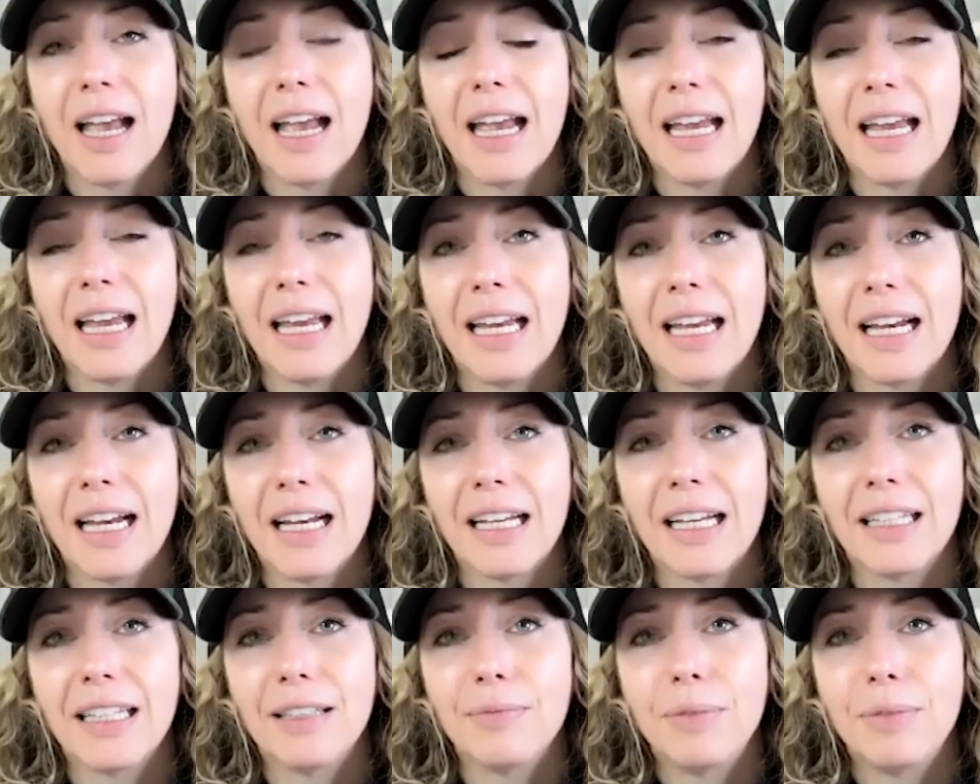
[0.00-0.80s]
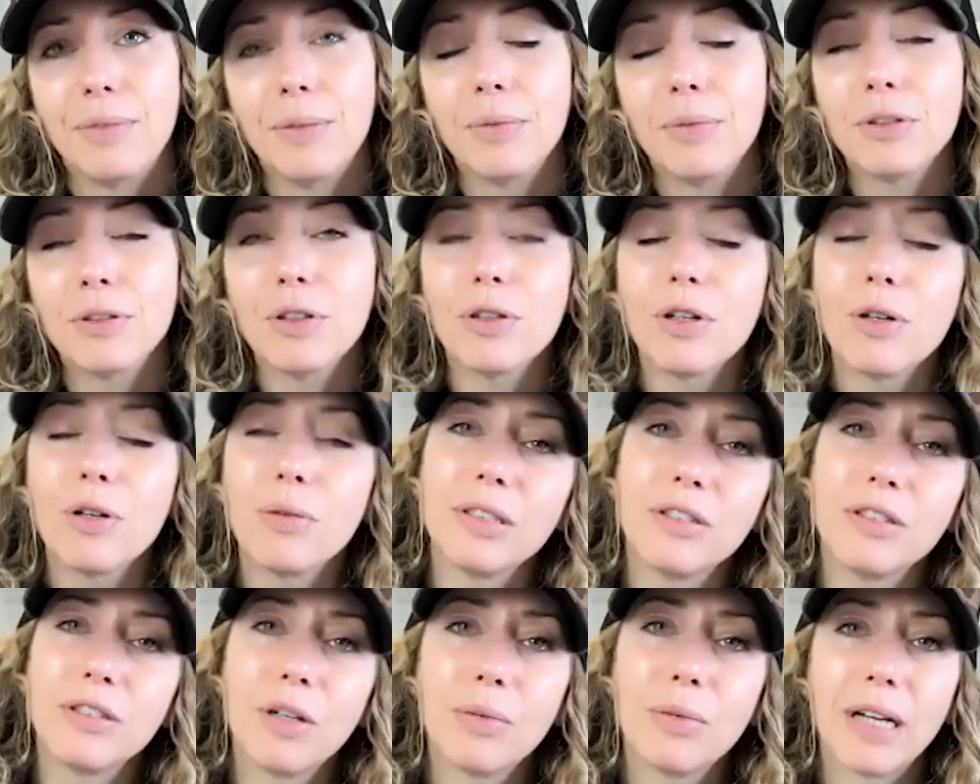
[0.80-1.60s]
And people don't
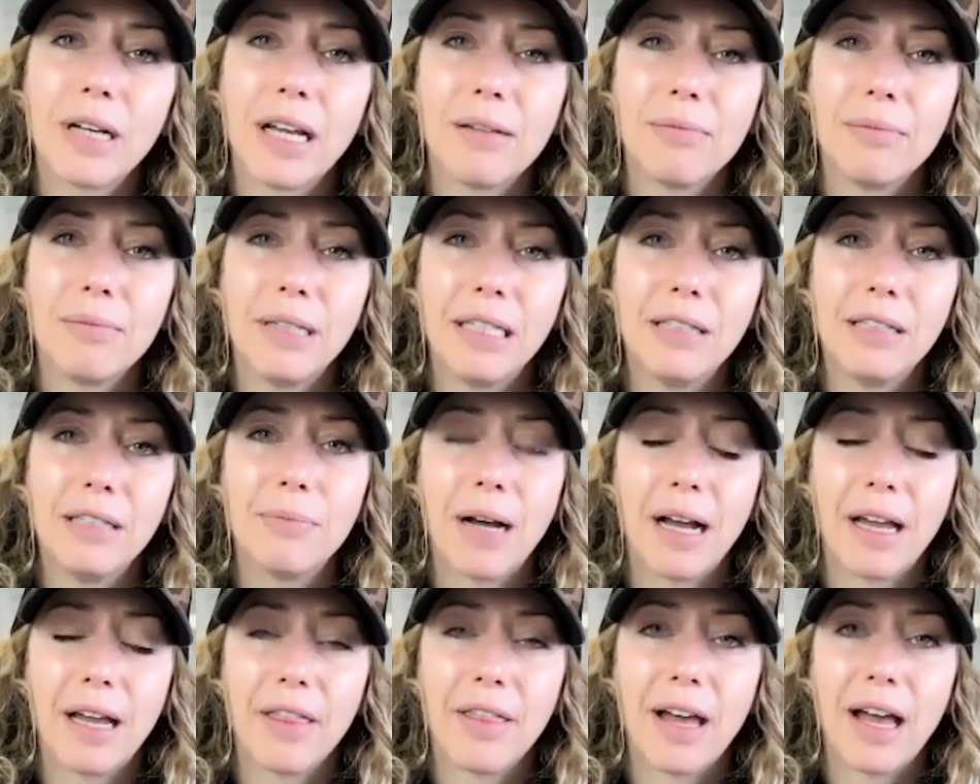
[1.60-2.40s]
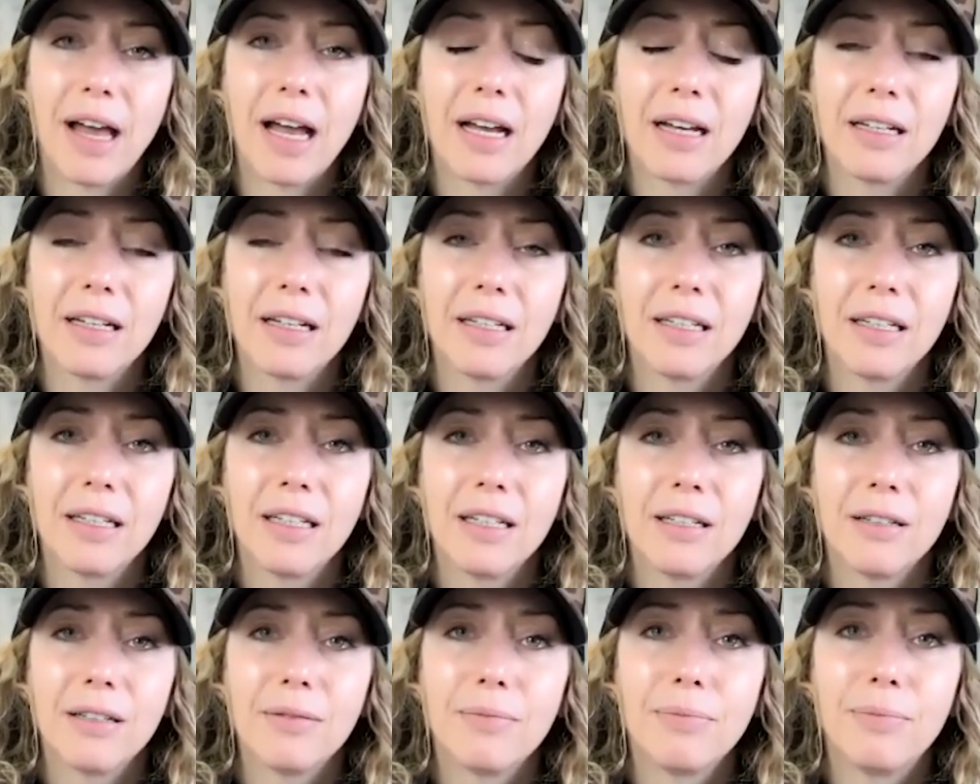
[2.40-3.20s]
always know what I mean by that.
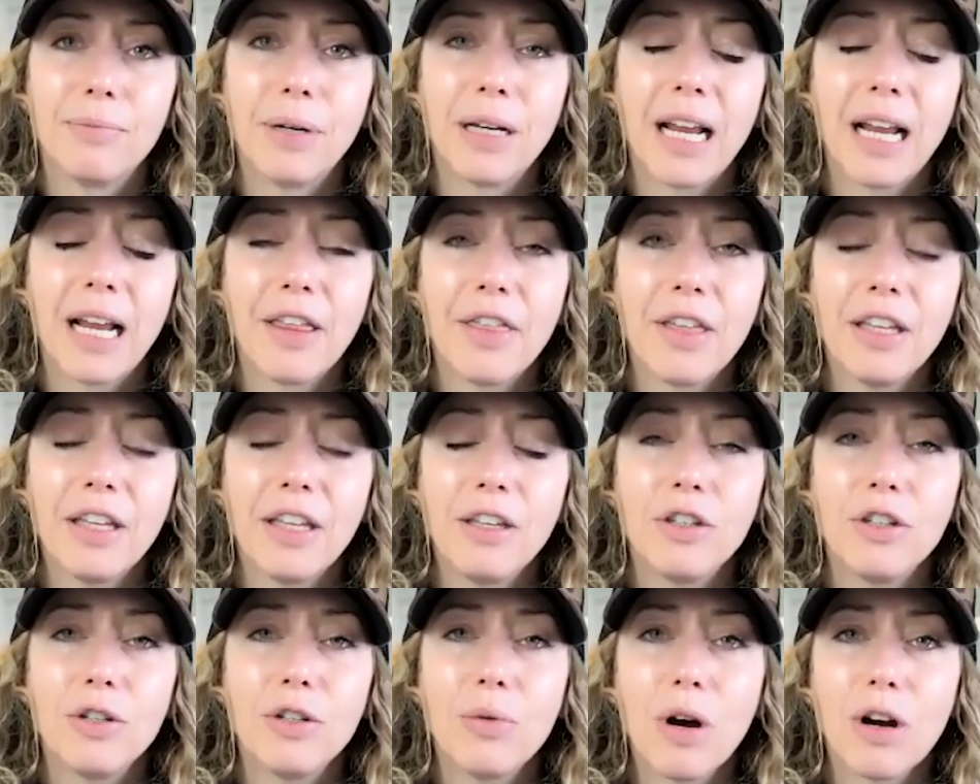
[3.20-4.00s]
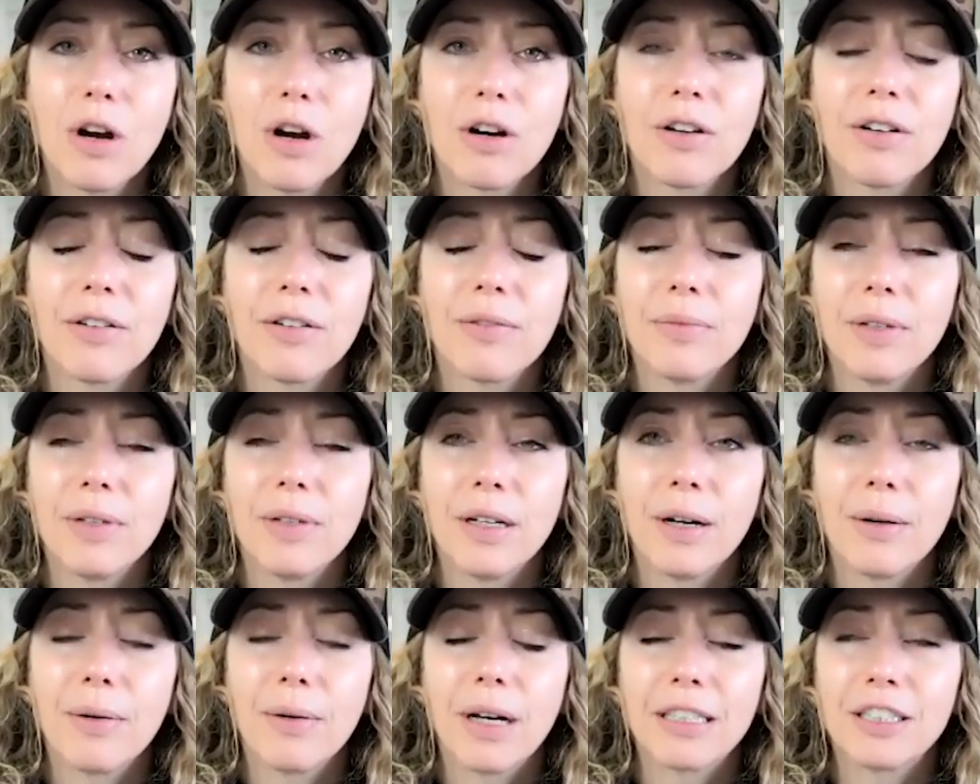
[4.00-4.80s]
But I think you are
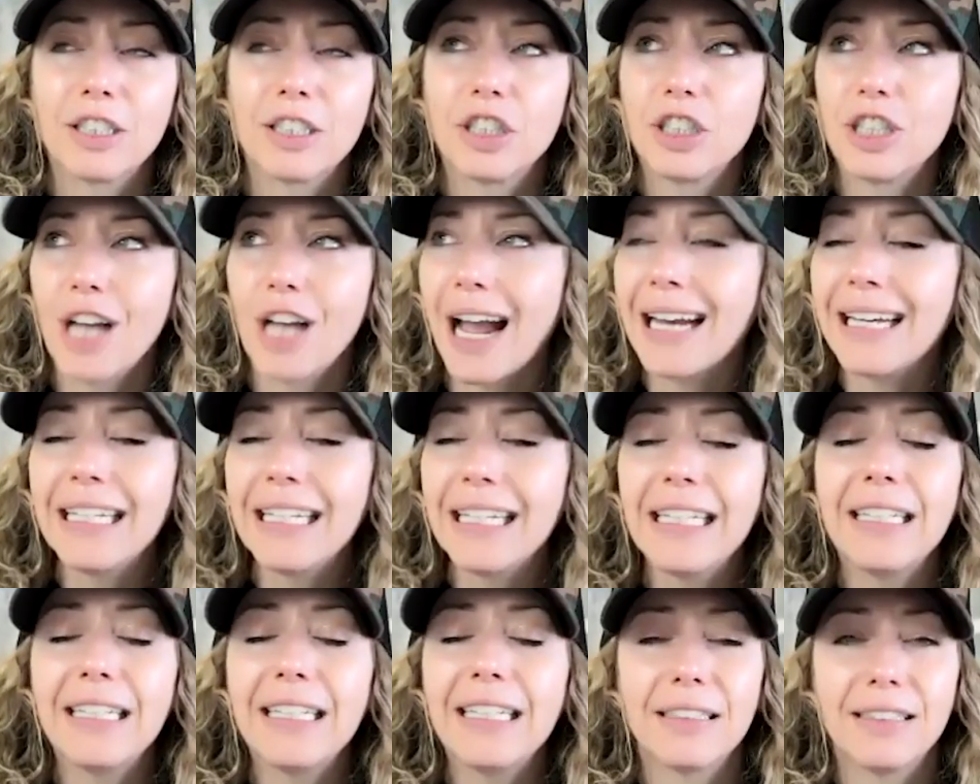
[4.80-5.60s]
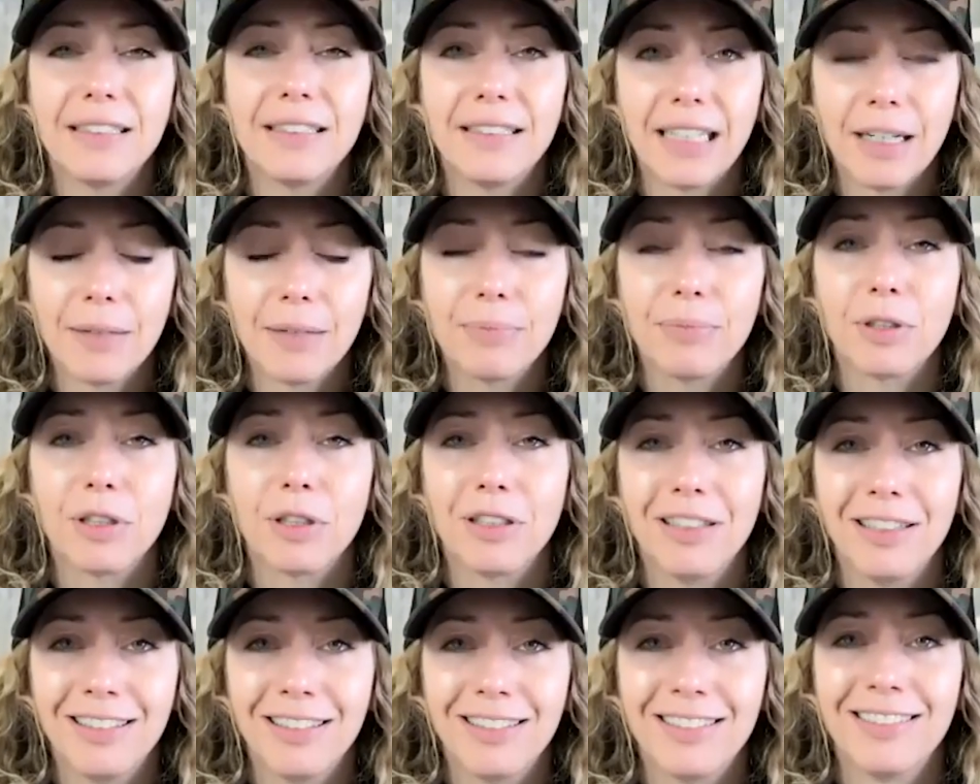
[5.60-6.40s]
a shiny
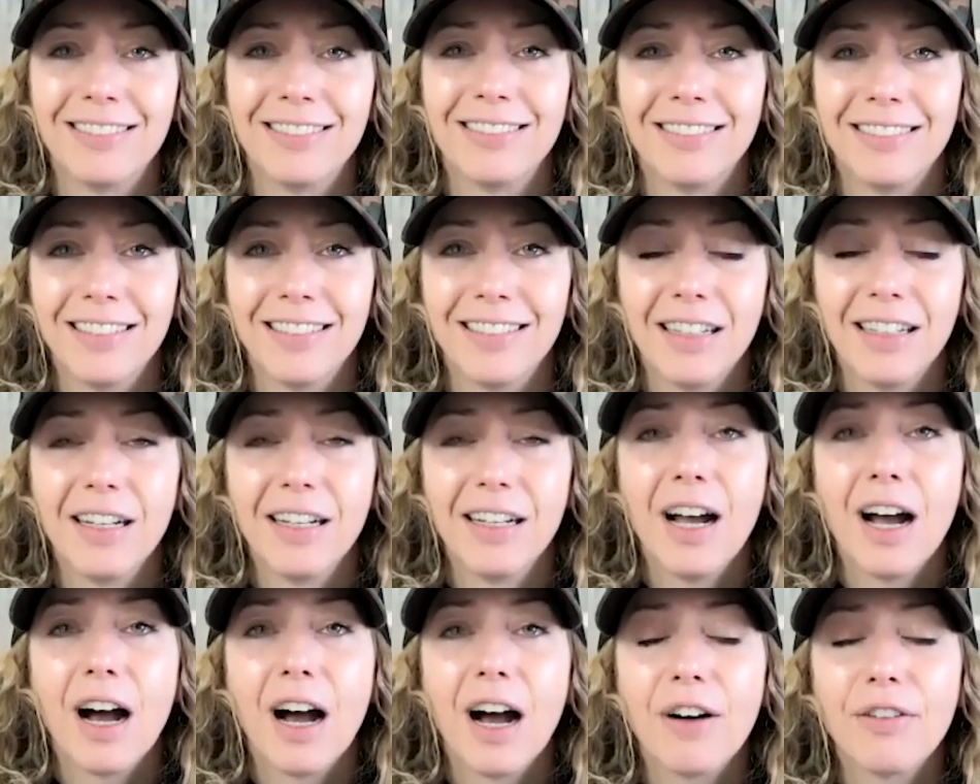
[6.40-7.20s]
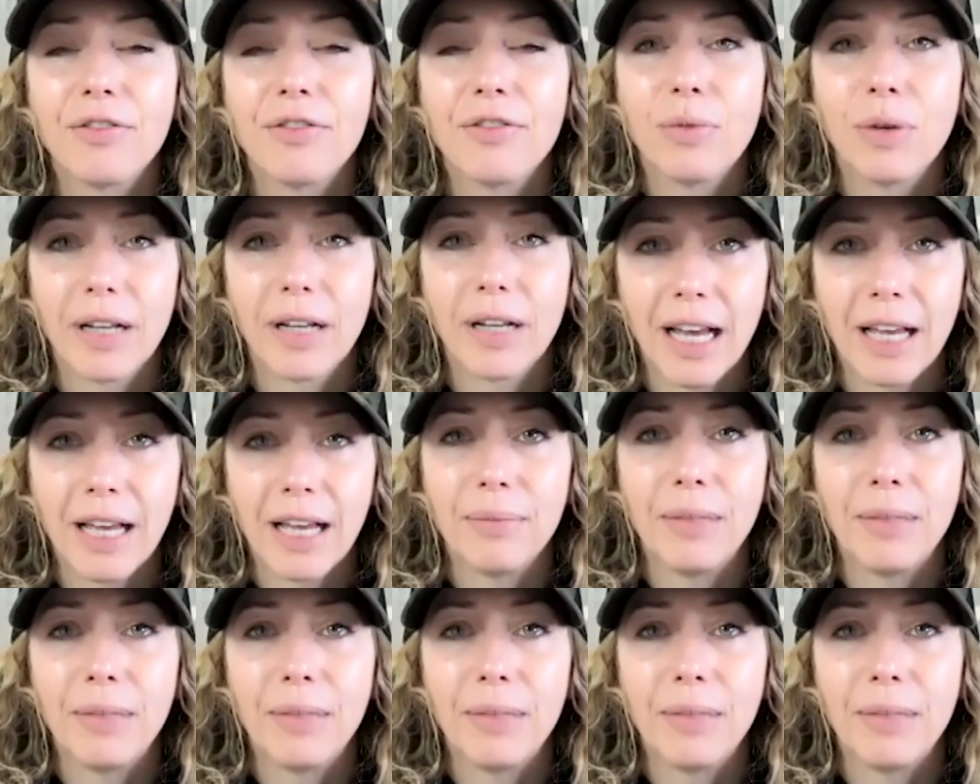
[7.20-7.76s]
example of what I